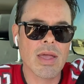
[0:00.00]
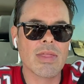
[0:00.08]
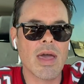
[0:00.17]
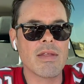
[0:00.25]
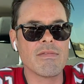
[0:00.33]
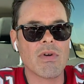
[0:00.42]
And
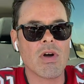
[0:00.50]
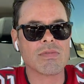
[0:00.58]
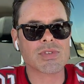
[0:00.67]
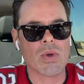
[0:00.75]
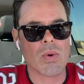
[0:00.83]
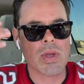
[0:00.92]
that
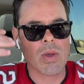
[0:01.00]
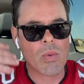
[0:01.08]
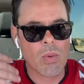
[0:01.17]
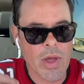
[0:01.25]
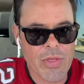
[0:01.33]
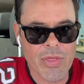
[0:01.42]
involves
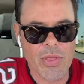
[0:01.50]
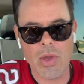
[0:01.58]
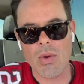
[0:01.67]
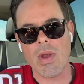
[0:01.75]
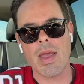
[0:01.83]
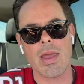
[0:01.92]
going with the
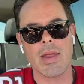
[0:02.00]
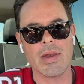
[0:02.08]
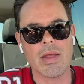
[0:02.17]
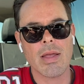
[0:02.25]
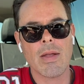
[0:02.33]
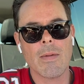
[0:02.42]

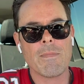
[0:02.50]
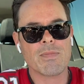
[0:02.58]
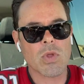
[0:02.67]
grain,